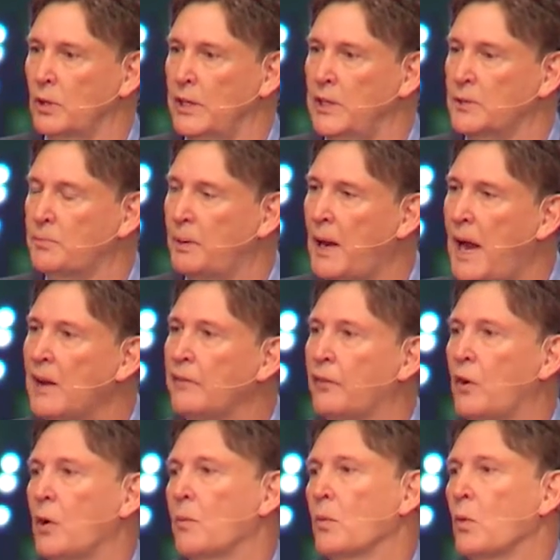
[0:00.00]
His
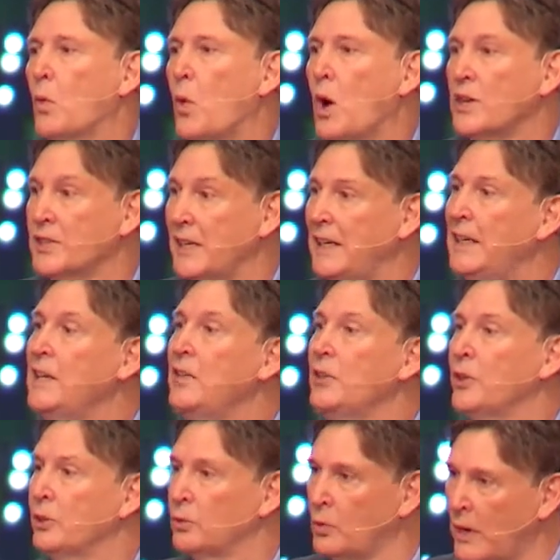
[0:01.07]
platform was in
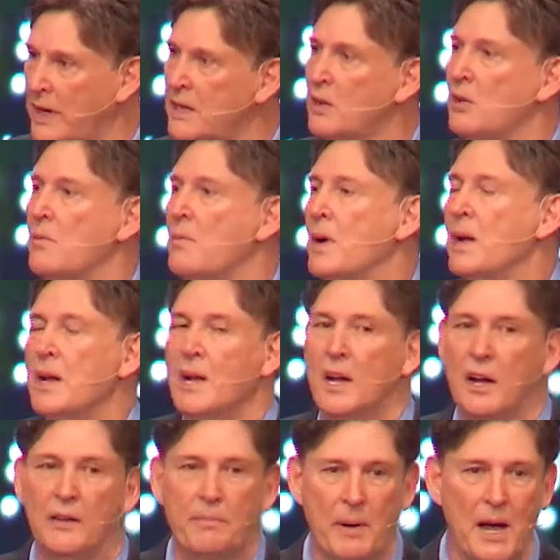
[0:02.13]
the realm
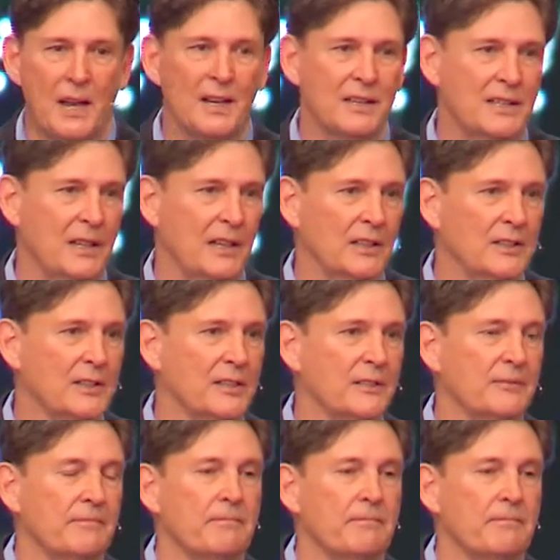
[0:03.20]
of politics